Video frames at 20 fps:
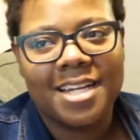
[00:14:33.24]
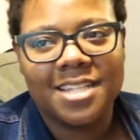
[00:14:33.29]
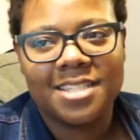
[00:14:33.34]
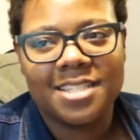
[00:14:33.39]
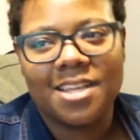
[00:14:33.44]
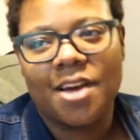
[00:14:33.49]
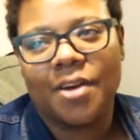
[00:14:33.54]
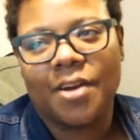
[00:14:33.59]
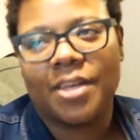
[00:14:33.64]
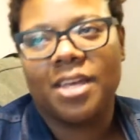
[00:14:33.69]
of
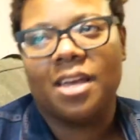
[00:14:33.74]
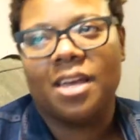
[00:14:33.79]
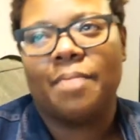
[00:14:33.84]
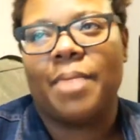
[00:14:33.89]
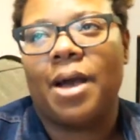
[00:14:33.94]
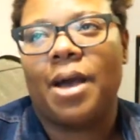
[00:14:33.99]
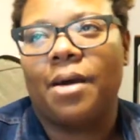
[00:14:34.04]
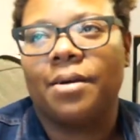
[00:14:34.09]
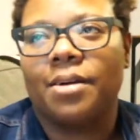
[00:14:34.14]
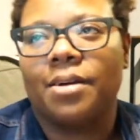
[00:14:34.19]
talking
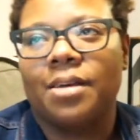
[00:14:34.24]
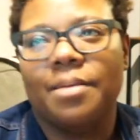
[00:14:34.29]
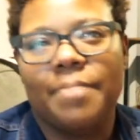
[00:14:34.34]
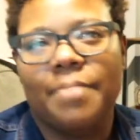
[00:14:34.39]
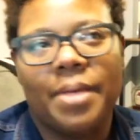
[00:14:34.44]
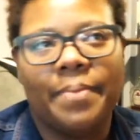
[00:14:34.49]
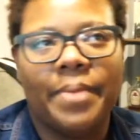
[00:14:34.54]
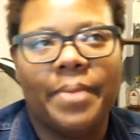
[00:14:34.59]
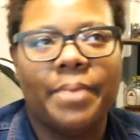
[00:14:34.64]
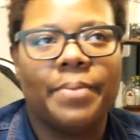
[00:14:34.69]
about
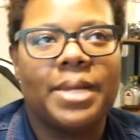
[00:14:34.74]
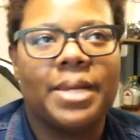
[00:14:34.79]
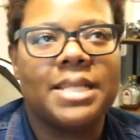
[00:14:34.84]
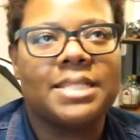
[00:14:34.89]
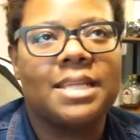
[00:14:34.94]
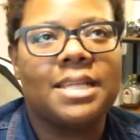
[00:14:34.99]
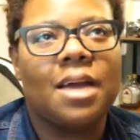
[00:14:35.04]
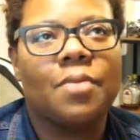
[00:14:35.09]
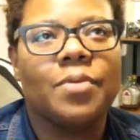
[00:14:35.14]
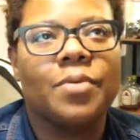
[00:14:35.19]
commitment, but
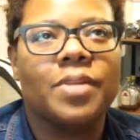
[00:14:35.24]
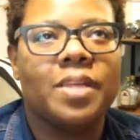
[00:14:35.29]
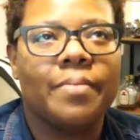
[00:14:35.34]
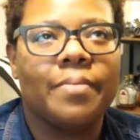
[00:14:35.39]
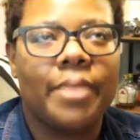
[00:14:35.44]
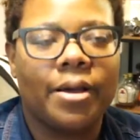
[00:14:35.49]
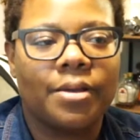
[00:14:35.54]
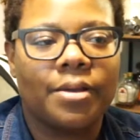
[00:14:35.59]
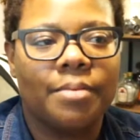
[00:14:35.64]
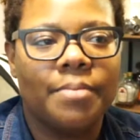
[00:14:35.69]
it's not really
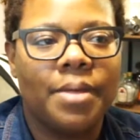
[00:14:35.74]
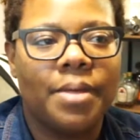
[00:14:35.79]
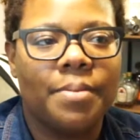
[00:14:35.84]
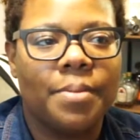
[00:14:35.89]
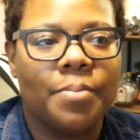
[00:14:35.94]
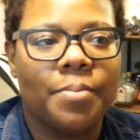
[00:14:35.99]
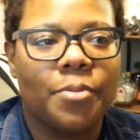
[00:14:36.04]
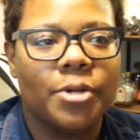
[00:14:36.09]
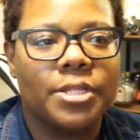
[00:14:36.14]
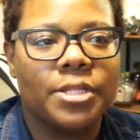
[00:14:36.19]
about
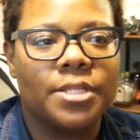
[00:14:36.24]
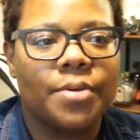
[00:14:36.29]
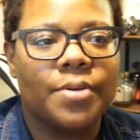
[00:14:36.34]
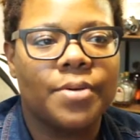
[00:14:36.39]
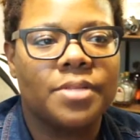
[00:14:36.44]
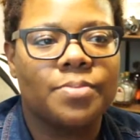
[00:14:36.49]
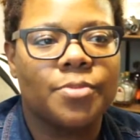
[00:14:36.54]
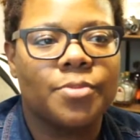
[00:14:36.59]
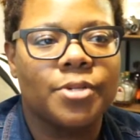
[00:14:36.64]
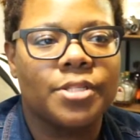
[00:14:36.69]
commitment more so,
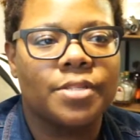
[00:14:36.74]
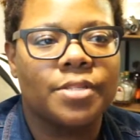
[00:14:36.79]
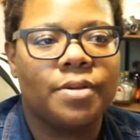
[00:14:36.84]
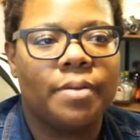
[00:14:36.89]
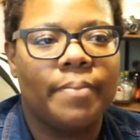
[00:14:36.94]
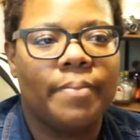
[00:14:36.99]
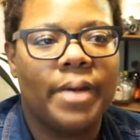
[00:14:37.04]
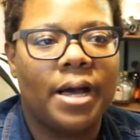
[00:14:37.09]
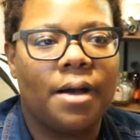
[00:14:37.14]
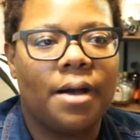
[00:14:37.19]
it's more so
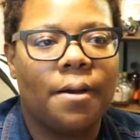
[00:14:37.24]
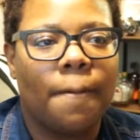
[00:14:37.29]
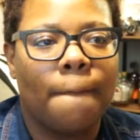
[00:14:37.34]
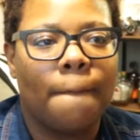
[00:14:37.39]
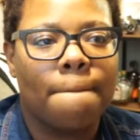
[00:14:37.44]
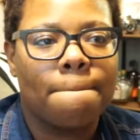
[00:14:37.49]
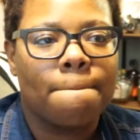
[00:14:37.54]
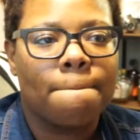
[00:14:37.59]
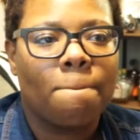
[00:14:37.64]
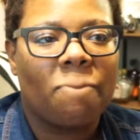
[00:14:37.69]

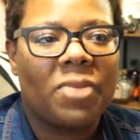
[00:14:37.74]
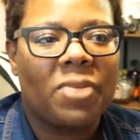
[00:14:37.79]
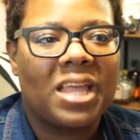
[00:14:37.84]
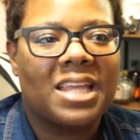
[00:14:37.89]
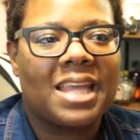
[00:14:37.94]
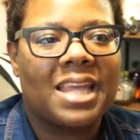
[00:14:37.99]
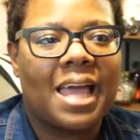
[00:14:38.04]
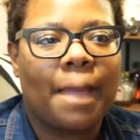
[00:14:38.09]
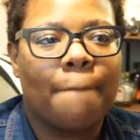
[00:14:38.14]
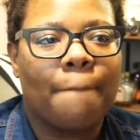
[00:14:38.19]
about
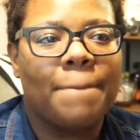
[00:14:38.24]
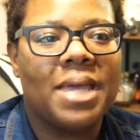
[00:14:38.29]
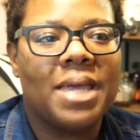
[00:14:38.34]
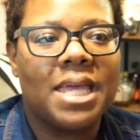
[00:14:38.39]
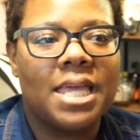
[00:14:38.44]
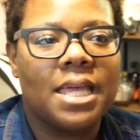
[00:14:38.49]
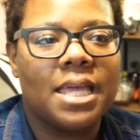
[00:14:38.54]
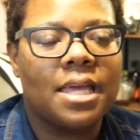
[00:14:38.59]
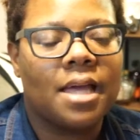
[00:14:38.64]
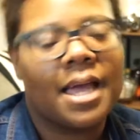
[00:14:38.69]
like
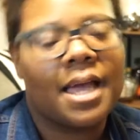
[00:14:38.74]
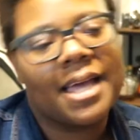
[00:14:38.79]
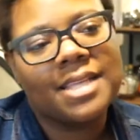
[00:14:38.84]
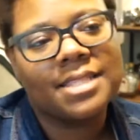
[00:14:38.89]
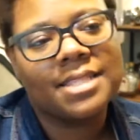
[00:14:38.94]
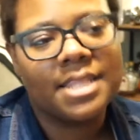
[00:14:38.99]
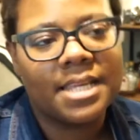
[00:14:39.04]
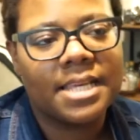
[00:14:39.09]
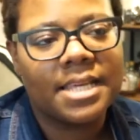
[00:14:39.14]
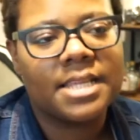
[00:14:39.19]
being, I
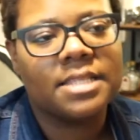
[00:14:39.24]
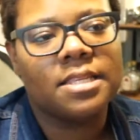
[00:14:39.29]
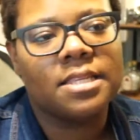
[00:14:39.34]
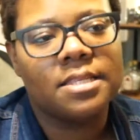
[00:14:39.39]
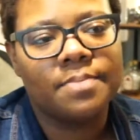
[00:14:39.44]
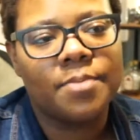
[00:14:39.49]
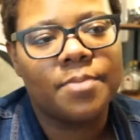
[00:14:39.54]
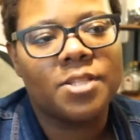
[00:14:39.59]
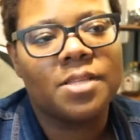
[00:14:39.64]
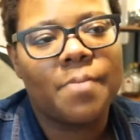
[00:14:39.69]
guess it is,
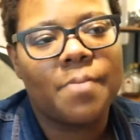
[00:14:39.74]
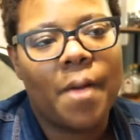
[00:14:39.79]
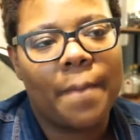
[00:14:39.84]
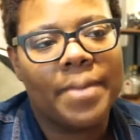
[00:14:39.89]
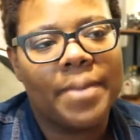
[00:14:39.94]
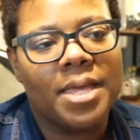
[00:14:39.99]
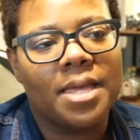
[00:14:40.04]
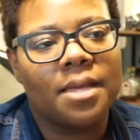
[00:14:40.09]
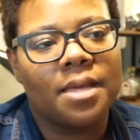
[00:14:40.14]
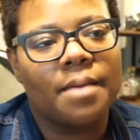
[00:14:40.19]
it's more so about
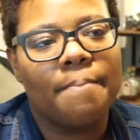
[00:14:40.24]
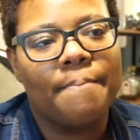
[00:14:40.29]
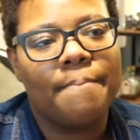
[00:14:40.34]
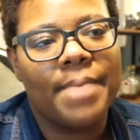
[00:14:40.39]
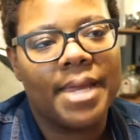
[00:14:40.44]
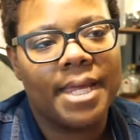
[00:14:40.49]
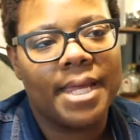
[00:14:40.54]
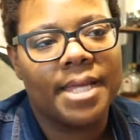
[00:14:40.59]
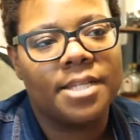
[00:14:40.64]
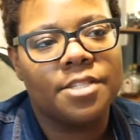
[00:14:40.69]
being
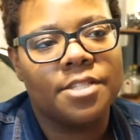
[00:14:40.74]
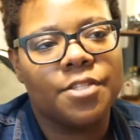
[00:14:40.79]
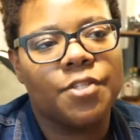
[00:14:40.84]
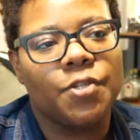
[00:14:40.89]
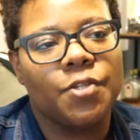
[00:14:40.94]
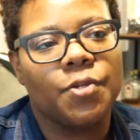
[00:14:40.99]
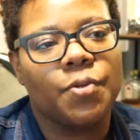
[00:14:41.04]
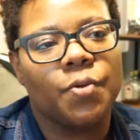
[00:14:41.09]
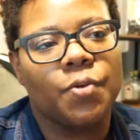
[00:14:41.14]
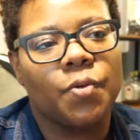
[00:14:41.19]
committed
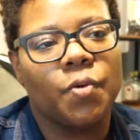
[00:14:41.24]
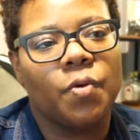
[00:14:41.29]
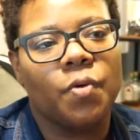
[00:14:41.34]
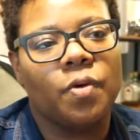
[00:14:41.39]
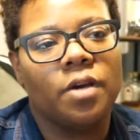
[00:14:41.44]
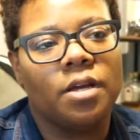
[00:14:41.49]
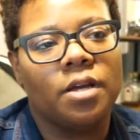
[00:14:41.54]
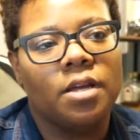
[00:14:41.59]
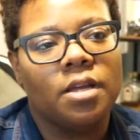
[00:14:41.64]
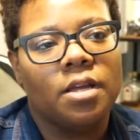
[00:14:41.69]

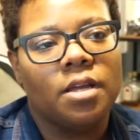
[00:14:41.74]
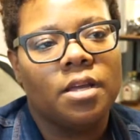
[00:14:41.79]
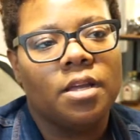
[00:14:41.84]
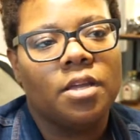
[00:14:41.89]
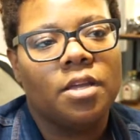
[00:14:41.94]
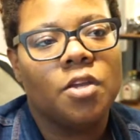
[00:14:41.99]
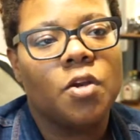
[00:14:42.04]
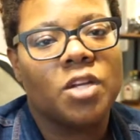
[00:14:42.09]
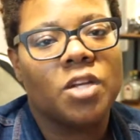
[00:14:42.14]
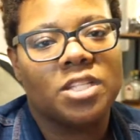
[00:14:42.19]
to
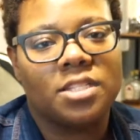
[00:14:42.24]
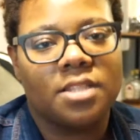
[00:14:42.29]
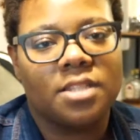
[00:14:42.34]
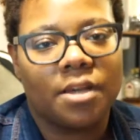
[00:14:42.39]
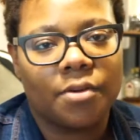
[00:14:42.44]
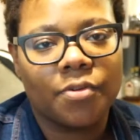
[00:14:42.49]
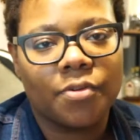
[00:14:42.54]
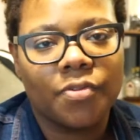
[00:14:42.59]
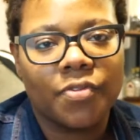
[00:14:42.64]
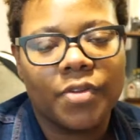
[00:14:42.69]

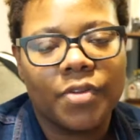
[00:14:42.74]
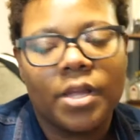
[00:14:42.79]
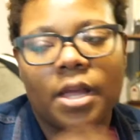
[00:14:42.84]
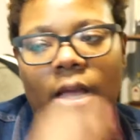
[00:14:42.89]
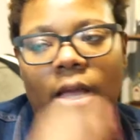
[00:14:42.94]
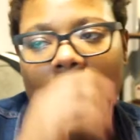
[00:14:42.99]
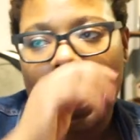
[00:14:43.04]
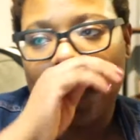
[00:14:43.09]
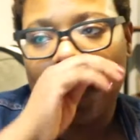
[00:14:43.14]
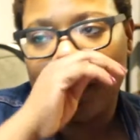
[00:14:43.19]
yourself.
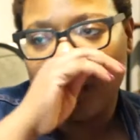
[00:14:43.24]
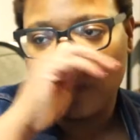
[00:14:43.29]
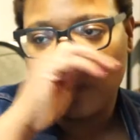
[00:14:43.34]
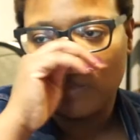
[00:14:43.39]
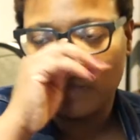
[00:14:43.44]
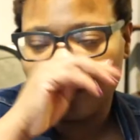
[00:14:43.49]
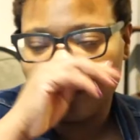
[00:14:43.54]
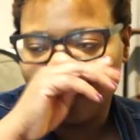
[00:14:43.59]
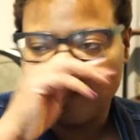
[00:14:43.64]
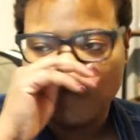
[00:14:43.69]

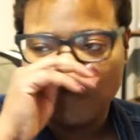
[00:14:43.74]
Um,